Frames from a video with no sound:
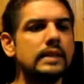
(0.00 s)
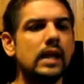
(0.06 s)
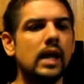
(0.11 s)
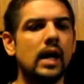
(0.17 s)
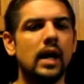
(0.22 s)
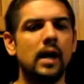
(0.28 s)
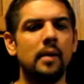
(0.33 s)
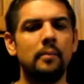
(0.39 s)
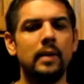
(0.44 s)

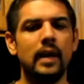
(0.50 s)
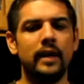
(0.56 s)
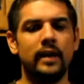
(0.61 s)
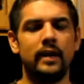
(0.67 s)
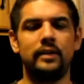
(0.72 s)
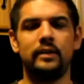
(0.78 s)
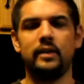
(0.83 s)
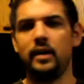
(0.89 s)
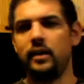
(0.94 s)

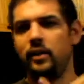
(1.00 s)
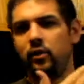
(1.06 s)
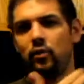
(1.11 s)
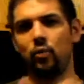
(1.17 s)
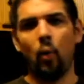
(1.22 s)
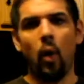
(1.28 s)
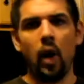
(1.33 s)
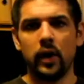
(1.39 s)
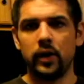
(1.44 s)
And
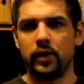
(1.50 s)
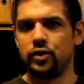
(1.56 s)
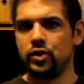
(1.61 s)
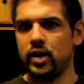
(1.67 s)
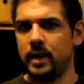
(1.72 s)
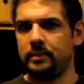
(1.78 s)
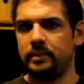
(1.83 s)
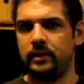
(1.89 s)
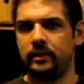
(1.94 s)
there's water
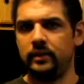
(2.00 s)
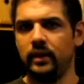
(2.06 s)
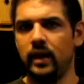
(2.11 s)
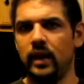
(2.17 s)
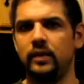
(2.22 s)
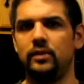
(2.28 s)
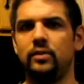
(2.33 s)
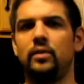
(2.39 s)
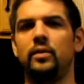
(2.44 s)
trapped
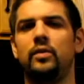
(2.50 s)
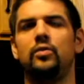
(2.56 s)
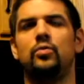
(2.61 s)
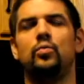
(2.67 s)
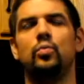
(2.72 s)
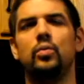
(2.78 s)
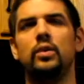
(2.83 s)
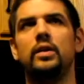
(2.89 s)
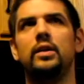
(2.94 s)
inside, so
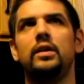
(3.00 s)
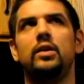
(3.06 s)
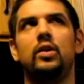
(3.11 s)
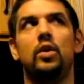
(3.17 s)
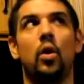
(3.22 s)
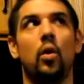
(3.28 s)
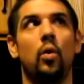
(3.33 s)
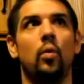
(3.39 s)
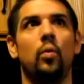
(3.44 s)
there's really
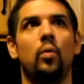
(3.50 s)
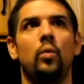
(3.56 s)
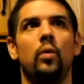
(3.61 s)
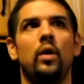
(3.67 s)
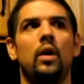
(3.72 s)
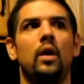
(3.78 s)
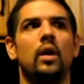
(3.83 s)
no